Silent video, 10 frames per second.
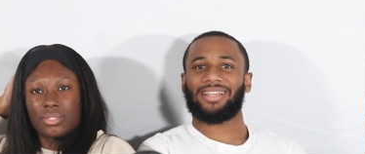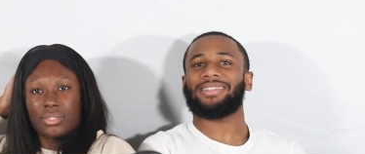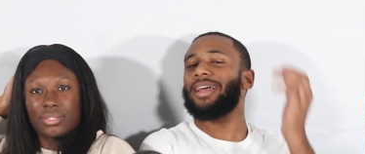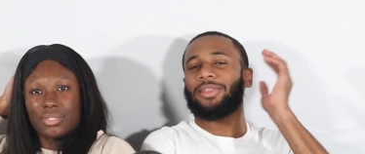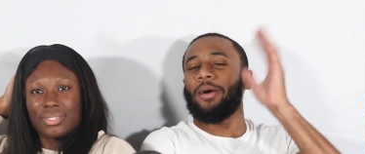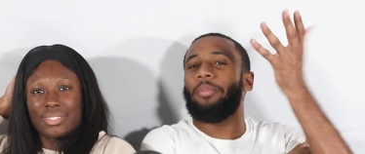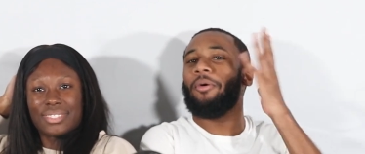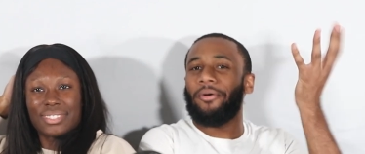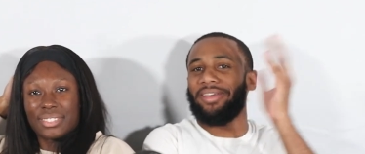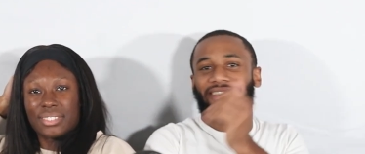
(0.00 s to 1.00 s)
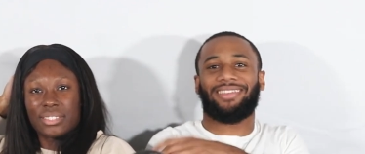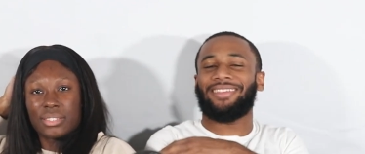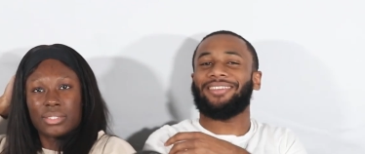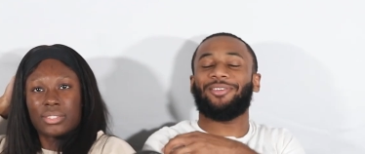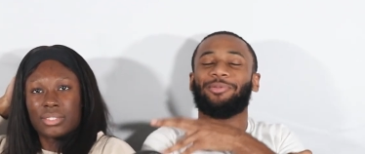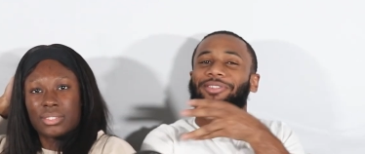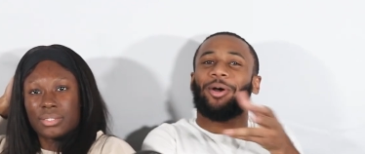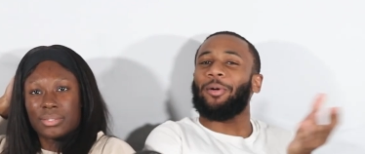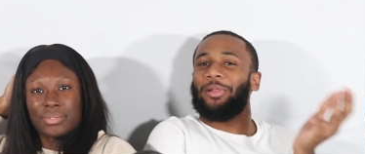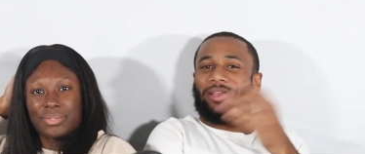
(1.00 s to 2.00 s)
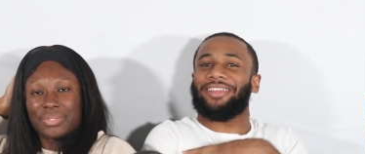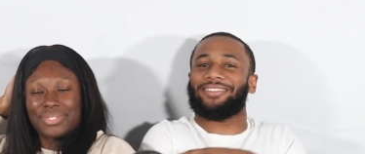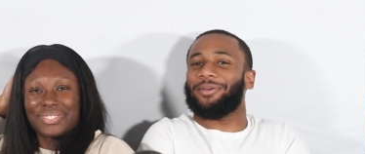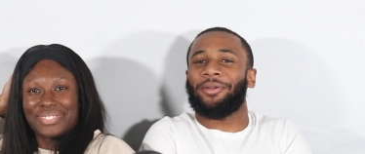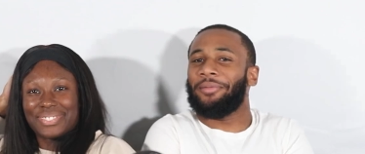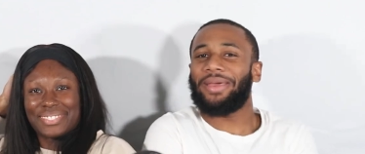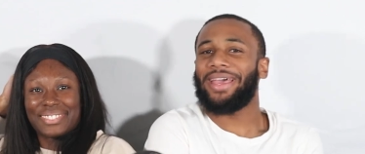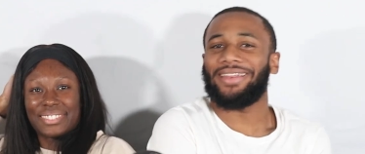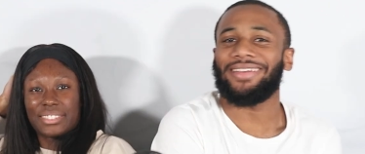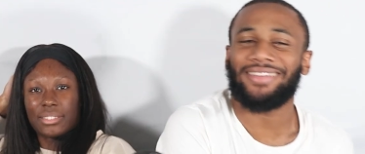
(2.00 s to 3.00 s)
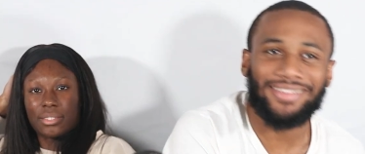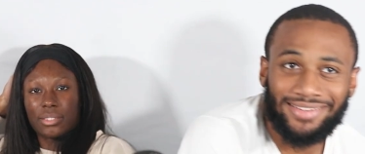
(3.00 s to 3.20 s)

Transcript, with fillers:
Speaker 1: That's not the point. You stole it, so it don't matter.